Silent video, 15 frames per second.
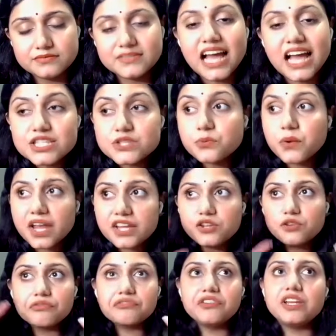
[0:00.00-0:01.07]
That's where
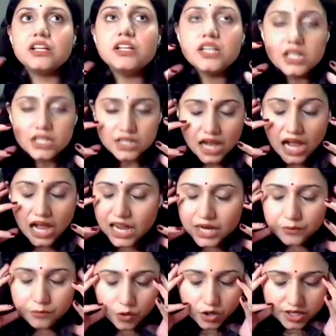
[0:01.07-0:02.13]
you feel,
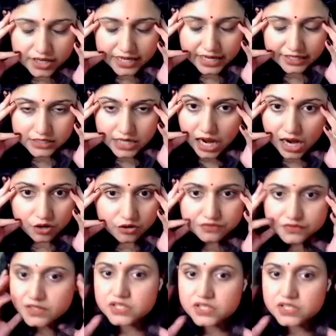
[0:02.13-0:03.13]
I want to get out of